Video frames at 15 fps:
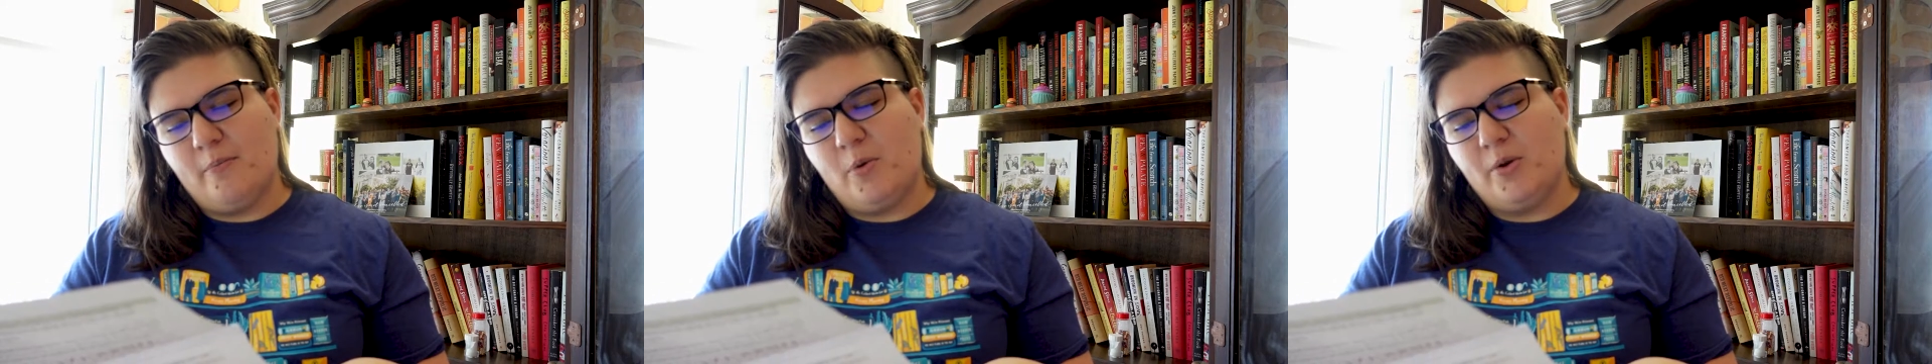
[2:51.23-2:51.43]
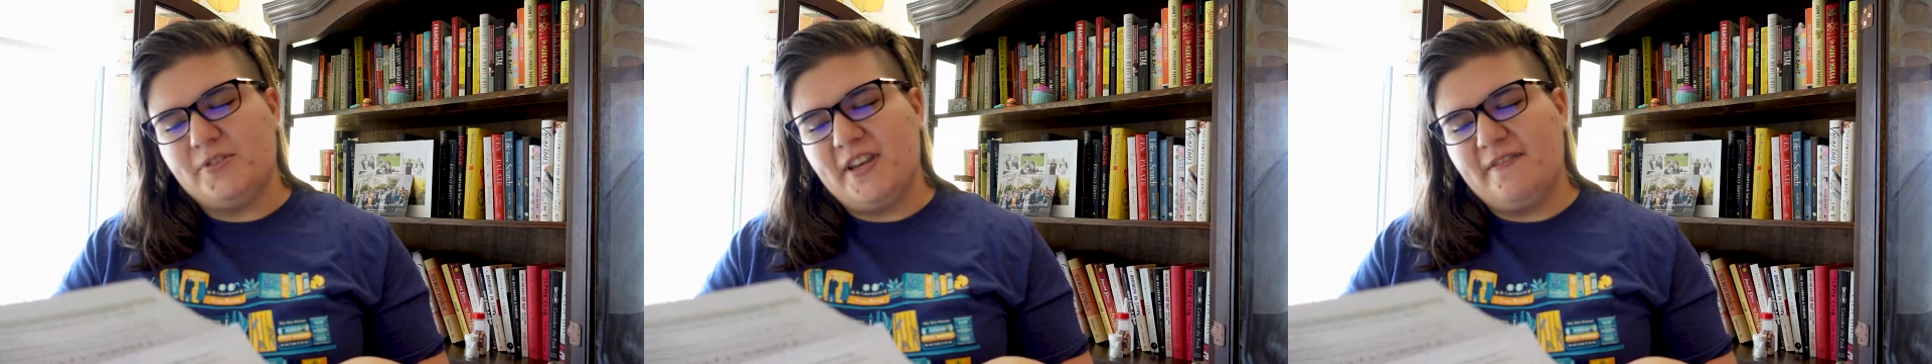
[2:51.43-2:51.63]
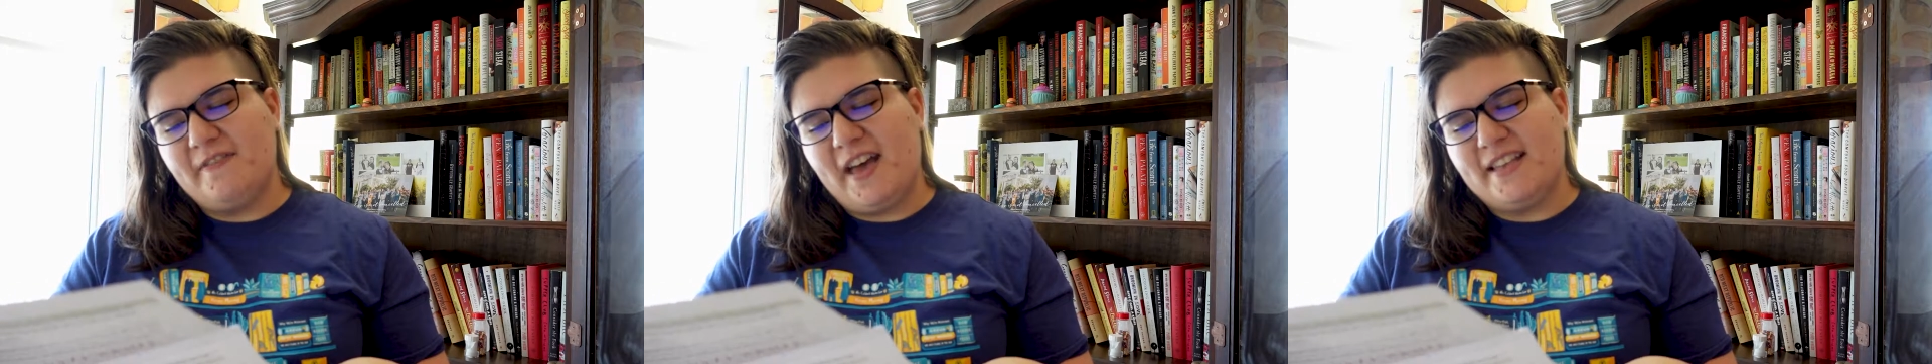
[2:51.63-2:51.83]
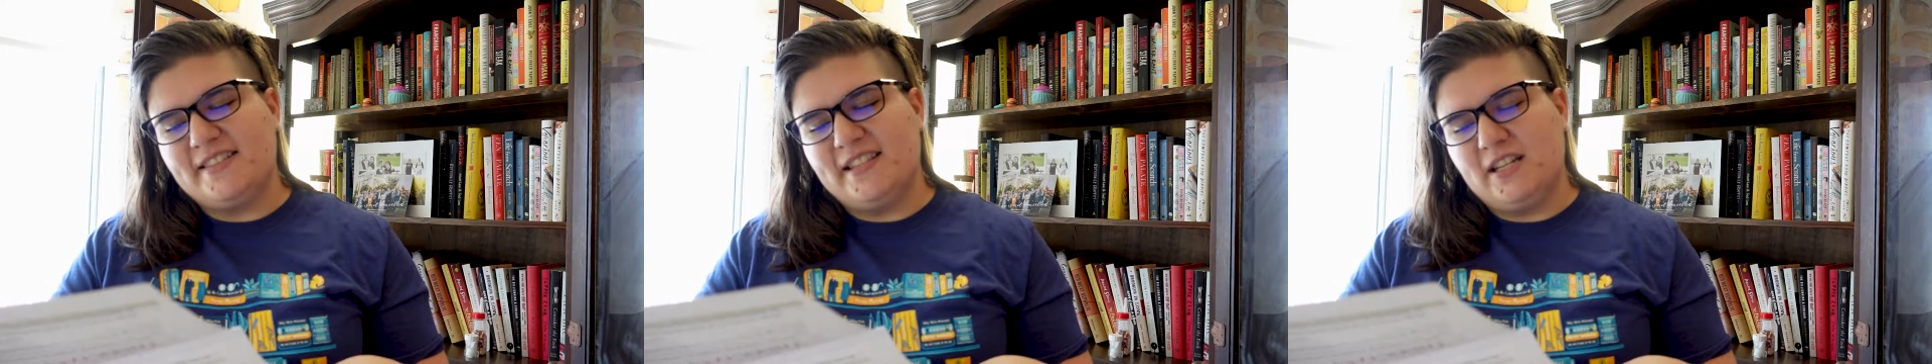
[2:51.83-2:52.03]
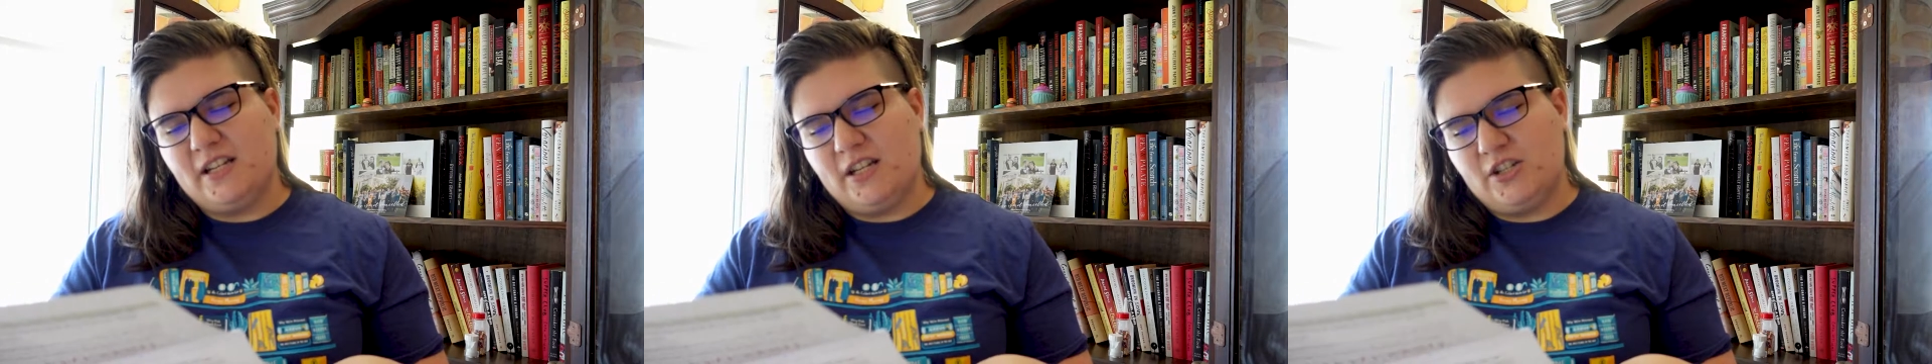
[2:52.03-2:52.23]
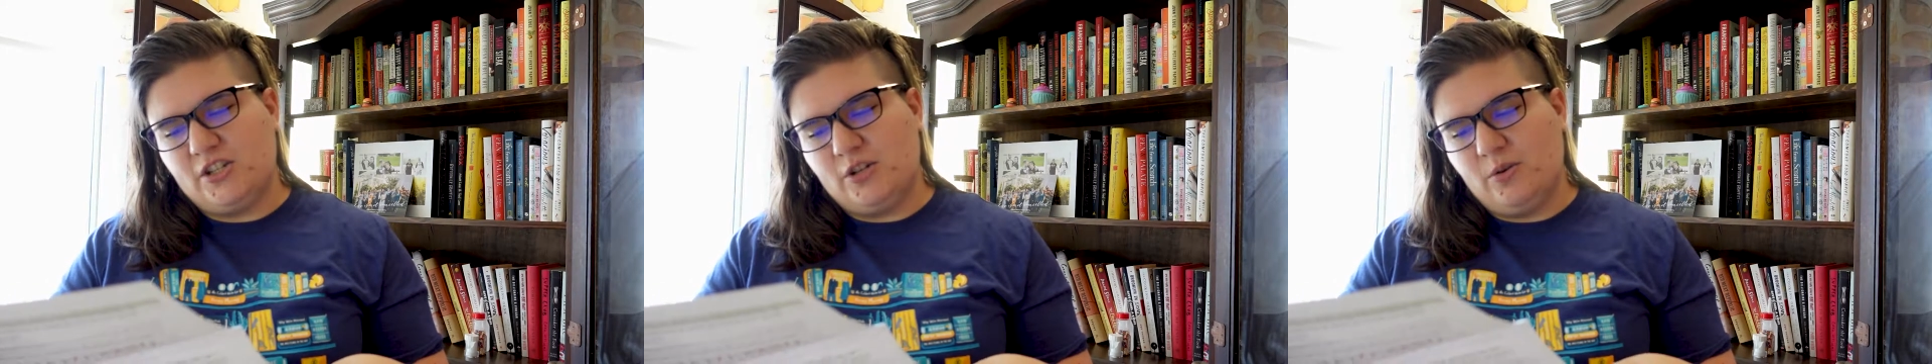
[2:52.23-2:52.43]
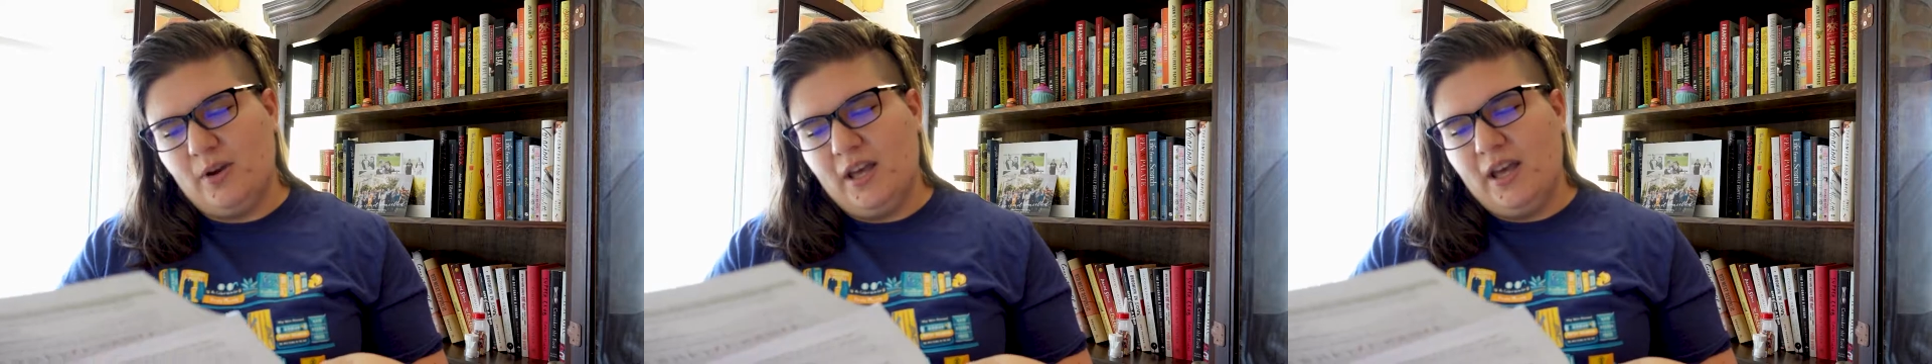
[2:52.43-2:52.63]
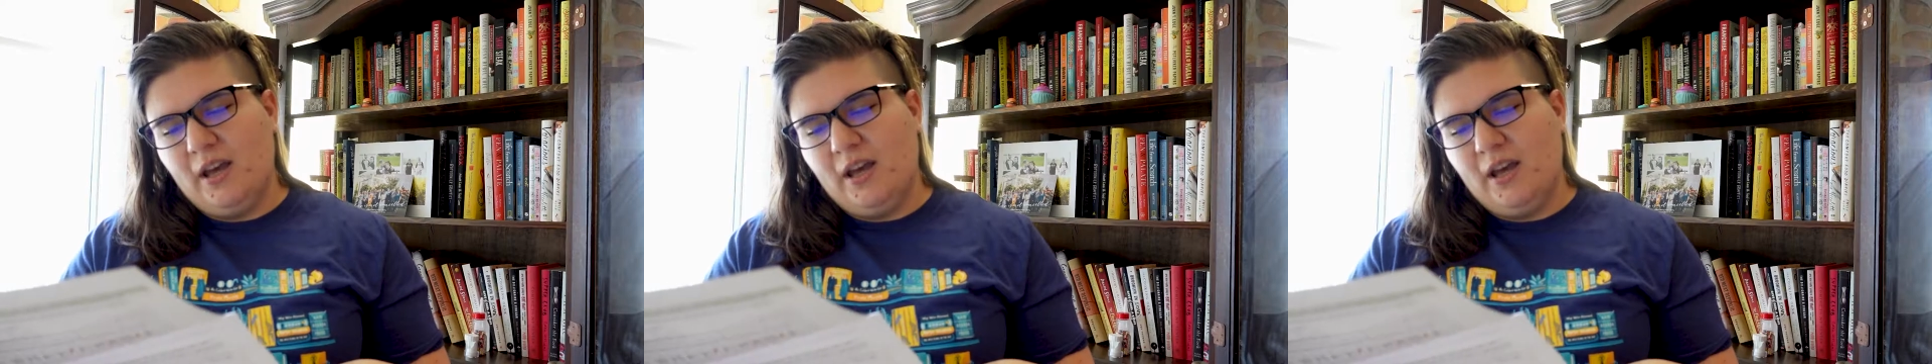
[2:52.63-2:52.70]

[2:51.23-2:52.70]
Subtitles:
a multifaceted issue